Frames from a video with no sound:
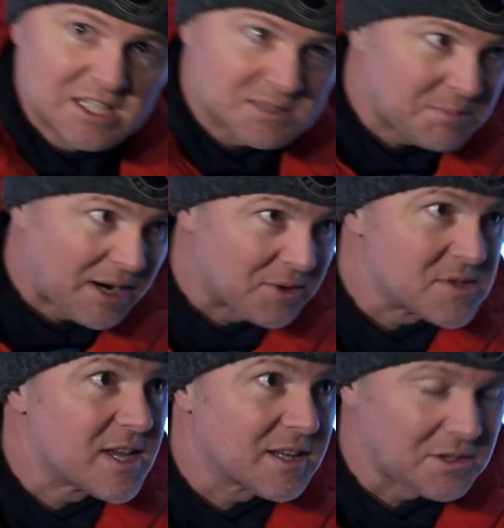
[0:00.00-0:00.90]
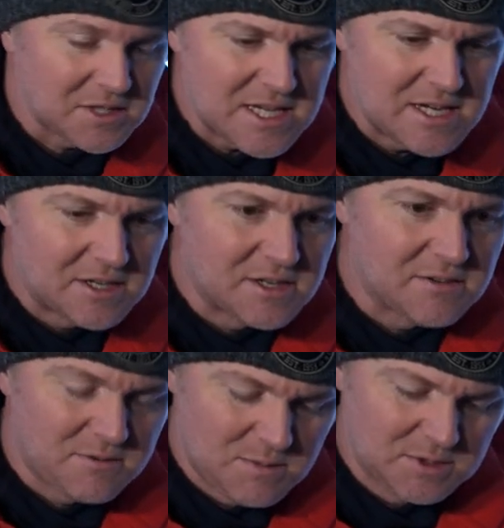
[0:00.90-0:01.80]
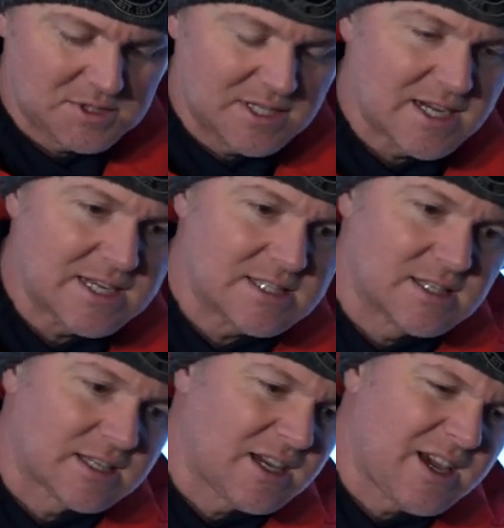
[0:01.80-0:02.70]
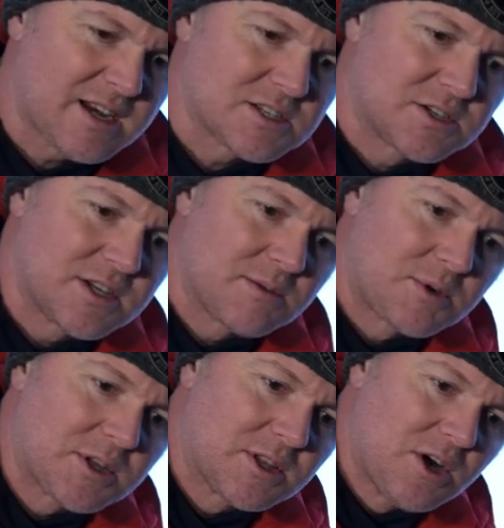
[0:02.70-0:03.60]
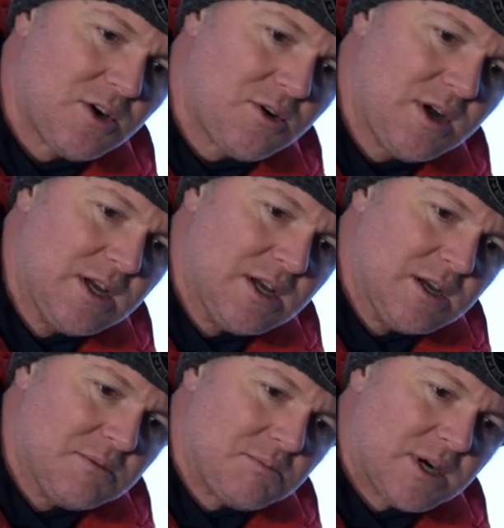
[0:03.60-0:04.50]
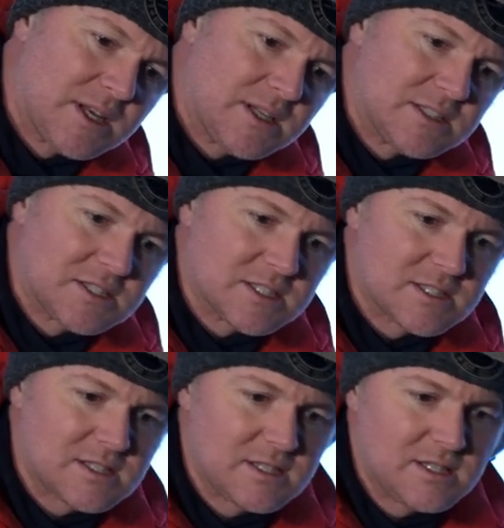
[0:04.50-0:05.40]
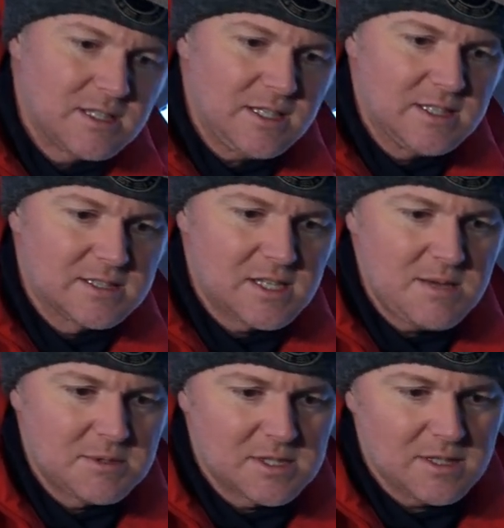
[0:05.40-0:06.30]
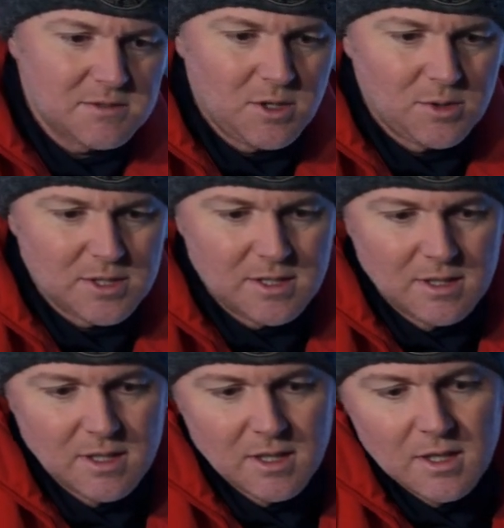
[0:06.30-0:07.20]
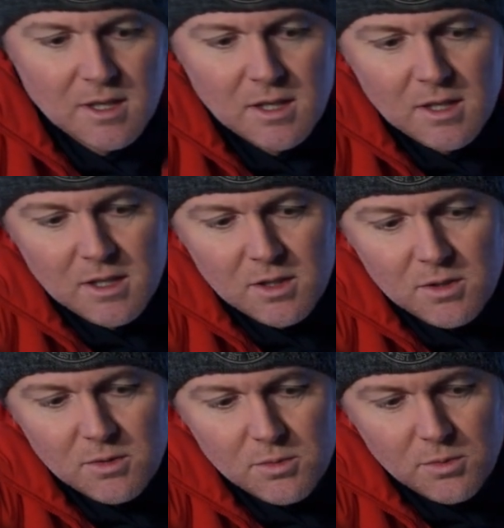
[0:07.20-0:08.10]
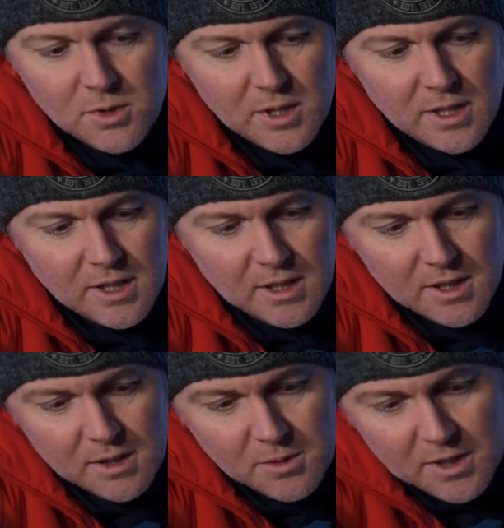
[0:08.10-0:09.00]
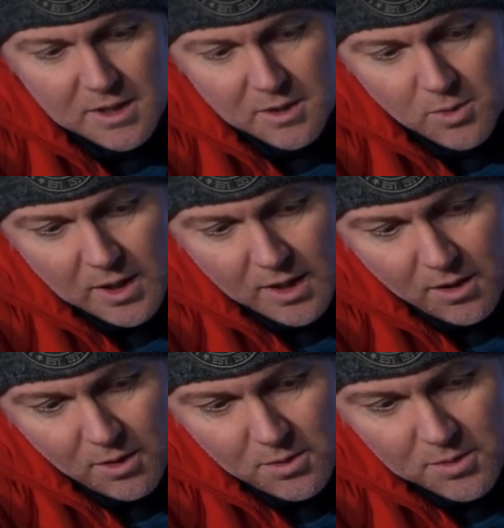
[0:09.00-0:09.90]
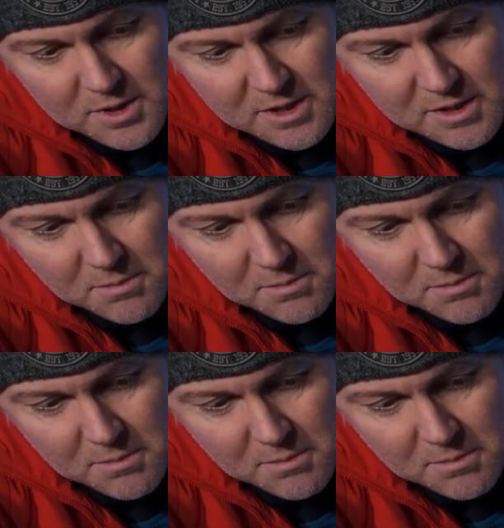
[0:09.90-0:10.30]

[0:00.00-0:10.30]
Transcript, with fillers: it's powered that little heater for most of the night. Like I had it turned down pretty low, but it just, it's keeping stuff going really, really well, which is